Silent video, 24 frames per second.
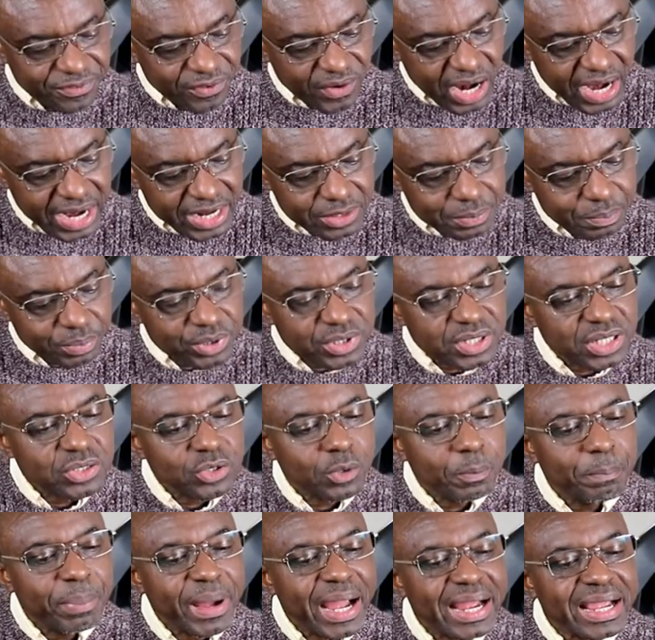fried
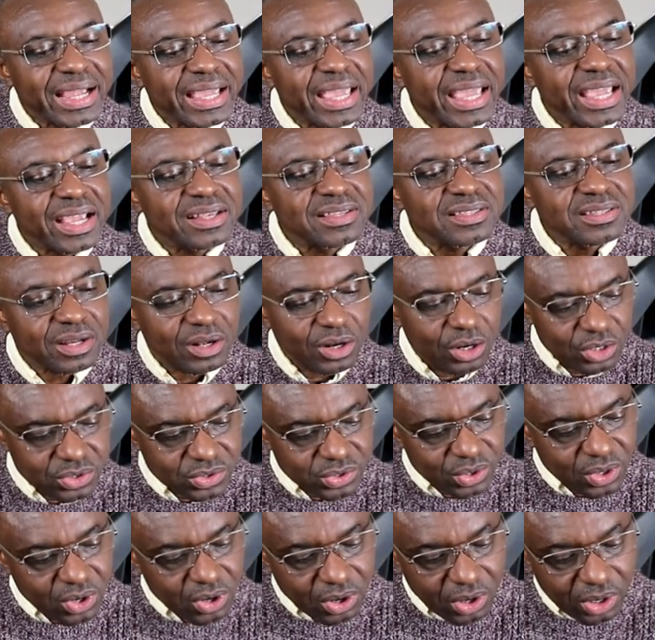potato pancakes,
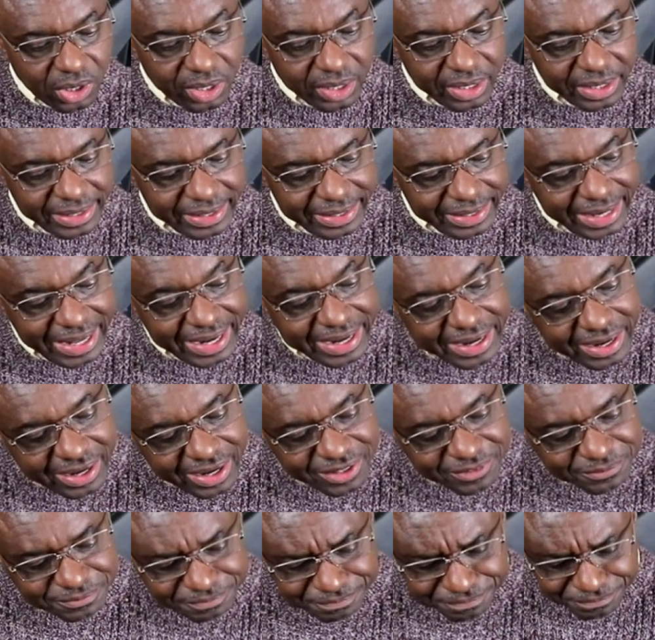also called
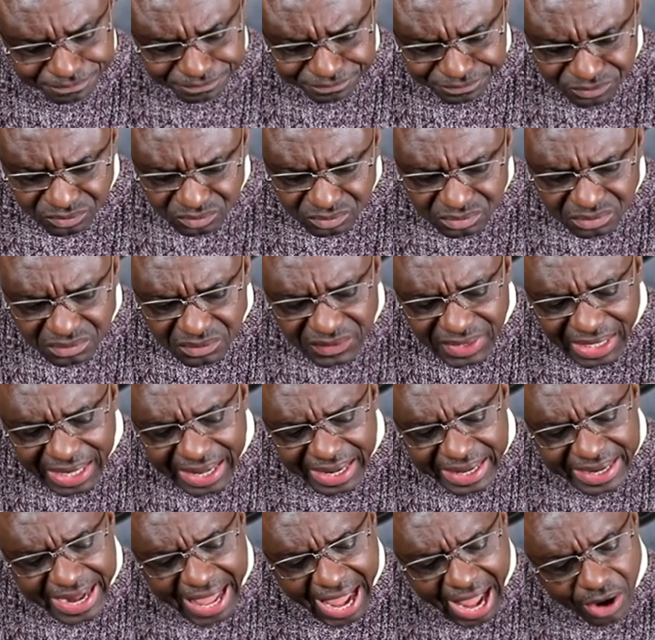laka.
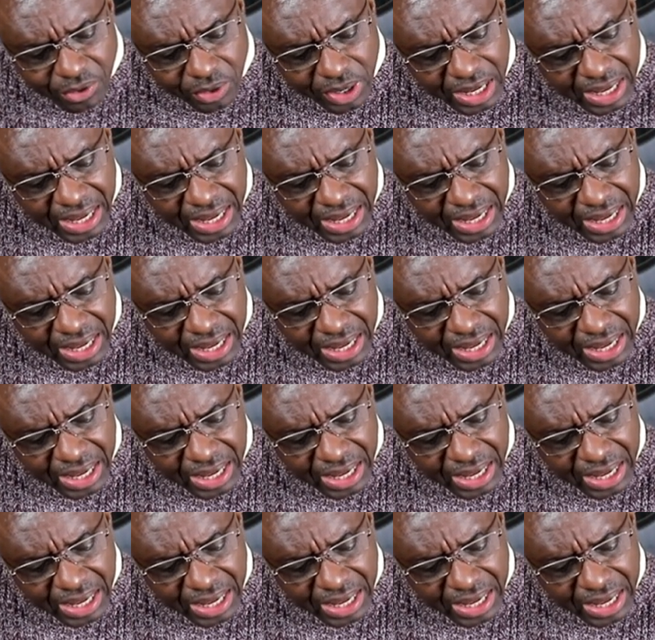Now,